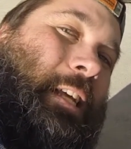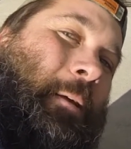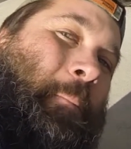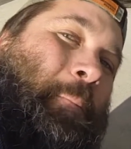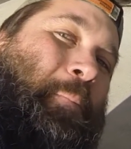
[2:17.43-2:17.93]

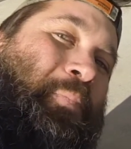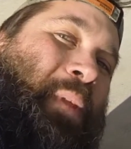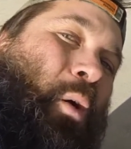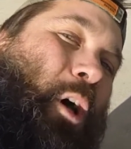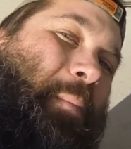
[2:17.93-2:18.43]

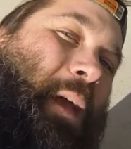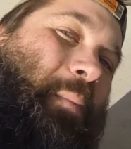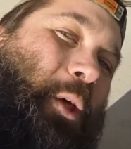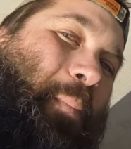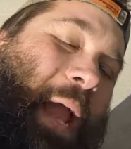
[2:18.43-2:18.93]
I want to be
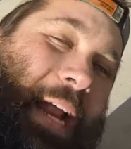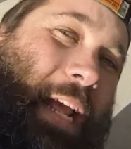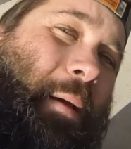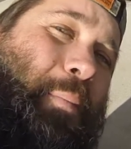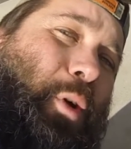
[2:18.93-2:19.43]
able to paint
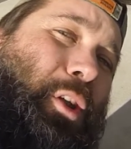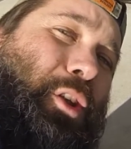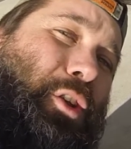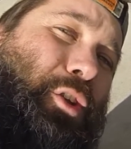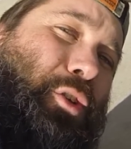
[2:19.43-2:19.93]
it and put
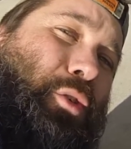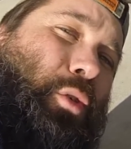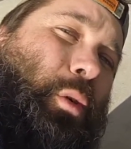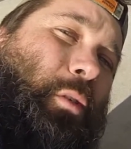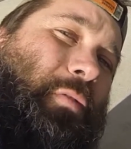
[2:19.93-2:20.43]

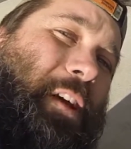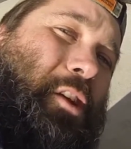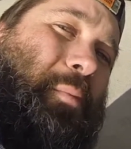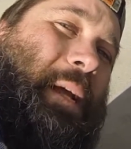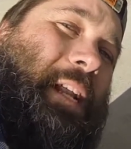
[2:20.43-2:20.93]
new
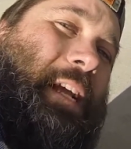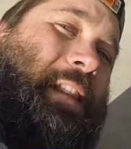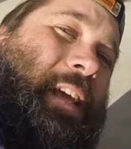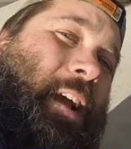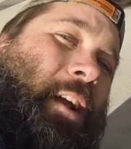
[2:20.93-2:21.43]
fender beading
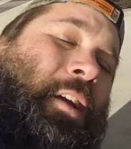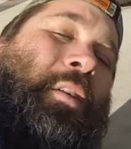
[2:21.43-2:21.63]
in there.